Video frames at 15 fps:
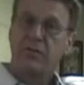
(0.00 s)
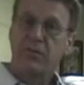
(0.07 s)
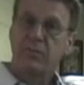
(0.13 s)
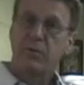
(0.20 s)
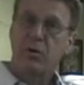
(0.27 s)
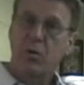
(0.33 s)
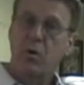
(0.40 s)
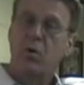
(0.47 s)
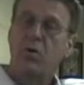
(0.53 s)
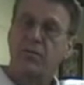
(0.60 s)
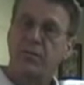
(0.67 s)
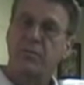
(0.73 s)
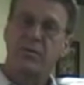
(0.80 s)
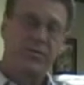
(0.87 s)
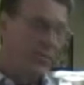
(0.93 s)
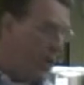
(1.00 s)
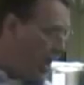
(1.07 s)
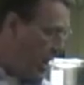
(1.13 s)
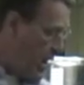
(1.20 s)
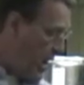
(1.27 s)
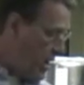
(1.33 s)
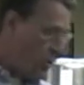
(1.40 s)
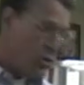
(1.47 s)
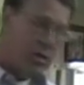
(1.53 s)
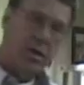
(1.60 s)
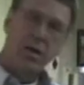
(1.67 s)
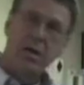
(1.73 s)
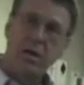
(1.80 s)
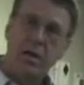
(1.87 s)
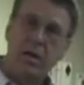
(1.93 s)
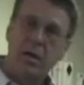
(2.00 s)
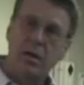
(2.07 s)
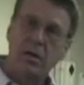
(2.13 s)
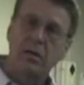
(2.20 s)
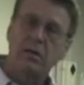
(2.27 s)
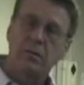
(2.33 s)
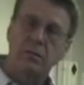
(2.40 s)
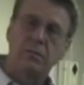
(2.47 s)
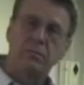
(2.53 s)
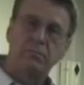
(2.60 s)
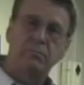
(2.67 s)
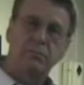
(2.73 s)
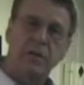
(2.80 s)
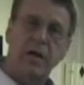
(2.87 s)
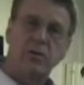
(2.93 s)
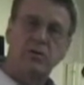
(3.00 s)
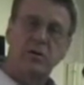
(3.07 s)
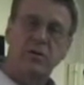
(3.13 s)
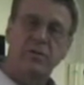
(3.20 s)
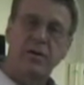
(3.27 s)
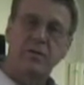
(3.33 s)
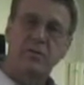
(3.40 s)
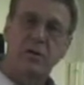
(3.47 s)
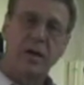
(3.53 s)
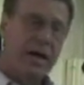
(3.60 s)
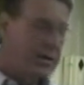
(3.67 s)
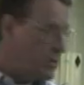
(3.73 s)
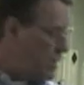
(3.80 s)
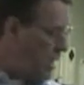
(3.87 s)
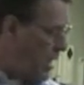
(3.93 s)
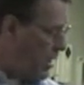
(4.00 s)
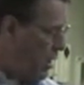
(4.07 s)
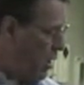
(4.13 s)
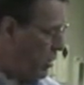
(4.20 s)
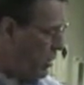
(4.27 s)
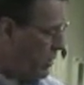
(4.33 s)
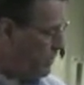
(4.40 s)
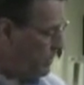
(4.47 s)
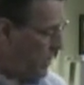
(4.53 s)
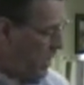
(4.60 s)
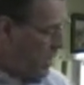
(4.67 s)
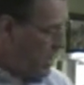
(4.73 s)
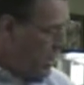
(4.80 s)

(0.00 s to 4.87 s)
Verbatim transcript: from the coal, from the fly ash, and naturally things will last a lot longer.